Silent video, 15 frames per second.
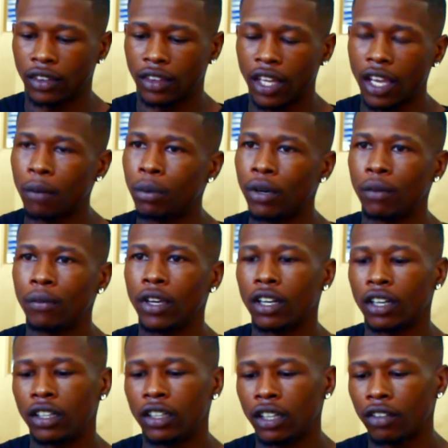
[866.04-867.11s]
That put me in
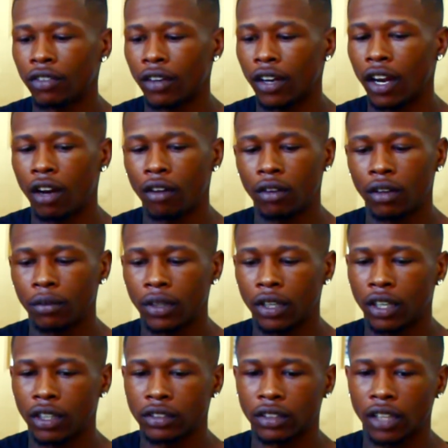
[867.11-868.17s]
a different area,
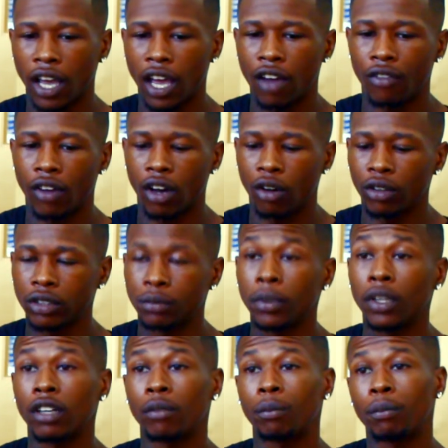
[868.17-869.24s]
because I've always
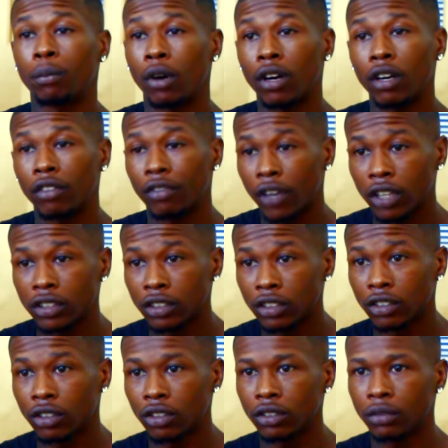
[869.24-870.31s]
been a part of fashion
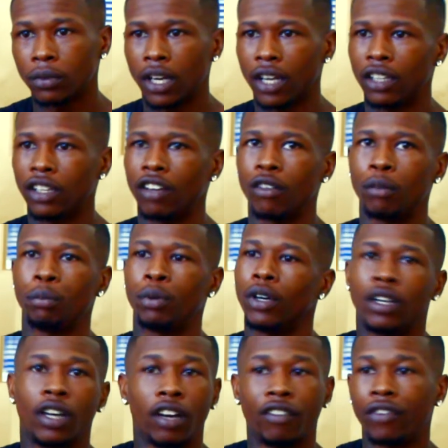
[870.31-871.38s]
shows, but I never
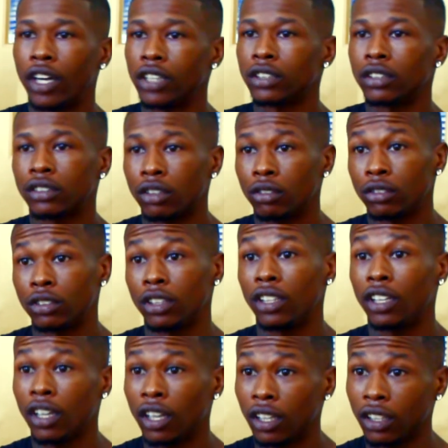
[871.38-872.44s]
put a fashion show
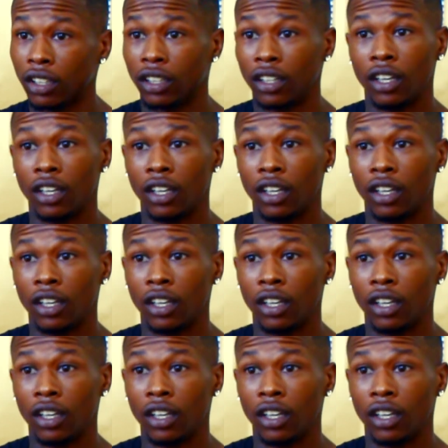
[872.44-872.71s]
together.